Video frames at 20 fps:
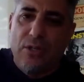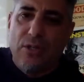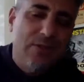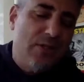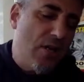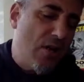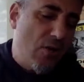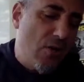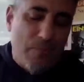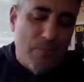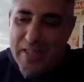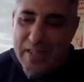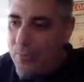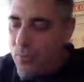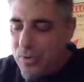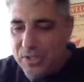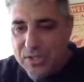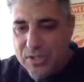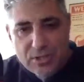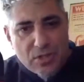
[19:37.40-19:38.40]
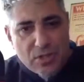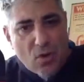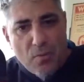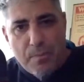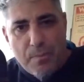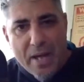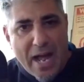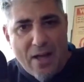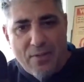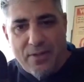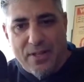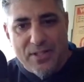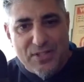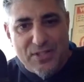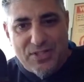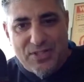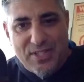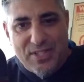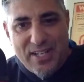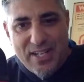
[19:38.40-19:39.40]
No, it was so
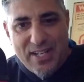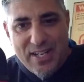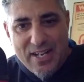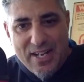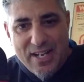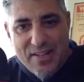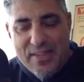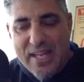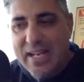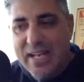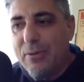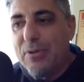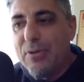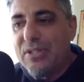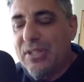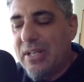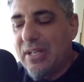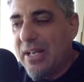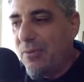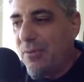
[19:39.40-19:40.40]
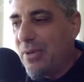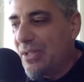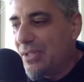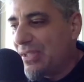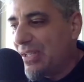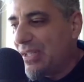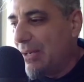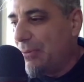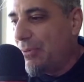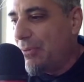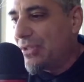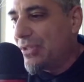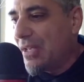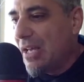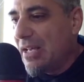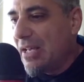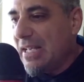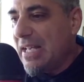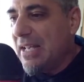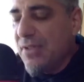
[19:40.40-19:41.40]
balanced that it was
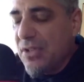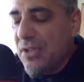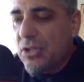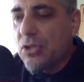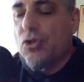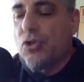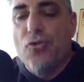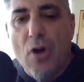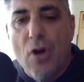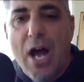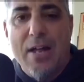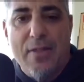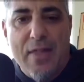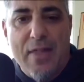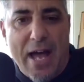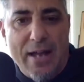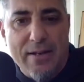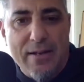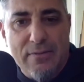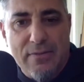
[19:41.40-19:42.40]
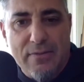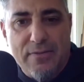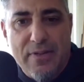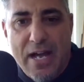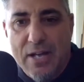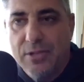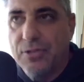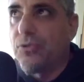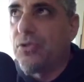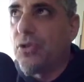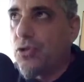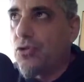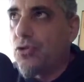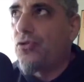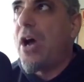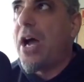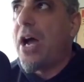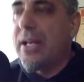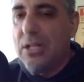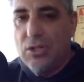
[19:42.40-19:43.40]
even to try that, Fazil, to
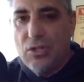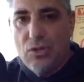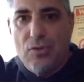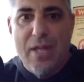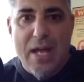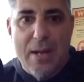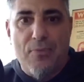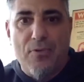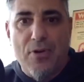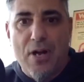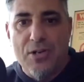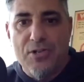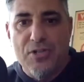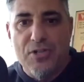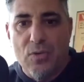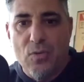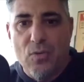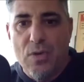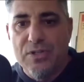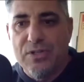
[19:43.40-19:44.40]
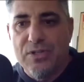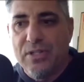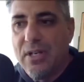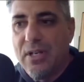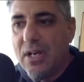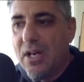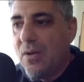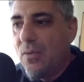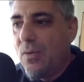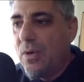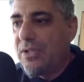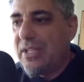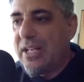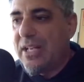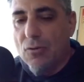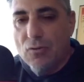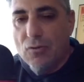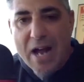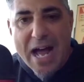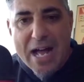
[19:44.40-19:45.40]
try to do that project was
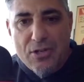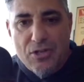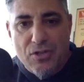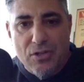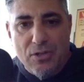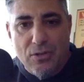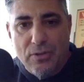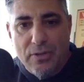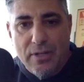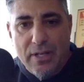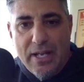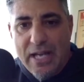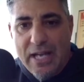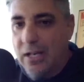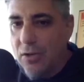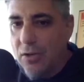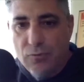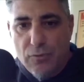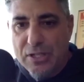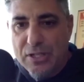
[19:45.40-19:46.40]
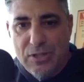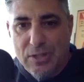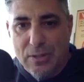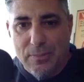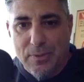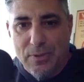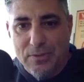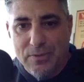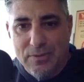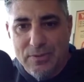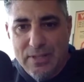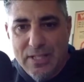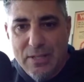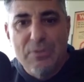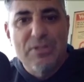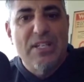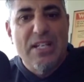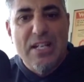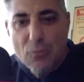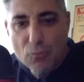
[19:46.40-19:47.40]
irrational and unreasonable. It
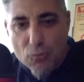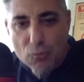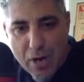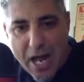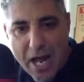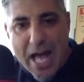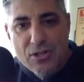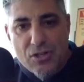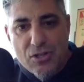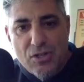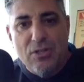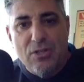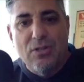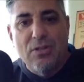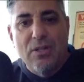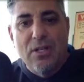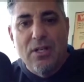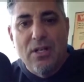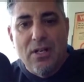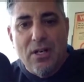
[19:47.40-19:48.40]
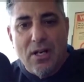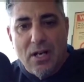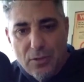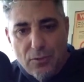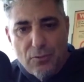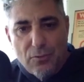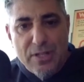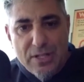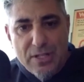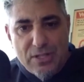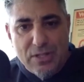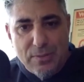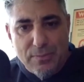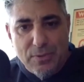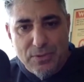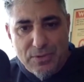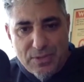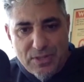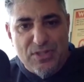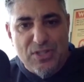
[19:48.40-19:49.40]
was an irrational,
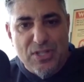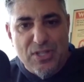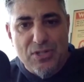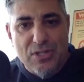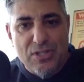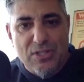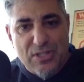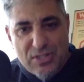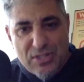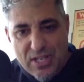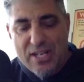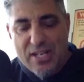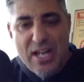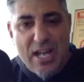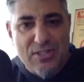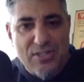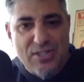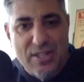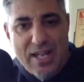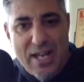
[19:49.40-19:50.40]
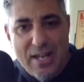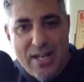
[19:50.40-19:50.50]
unreasonable decision to say yes to that.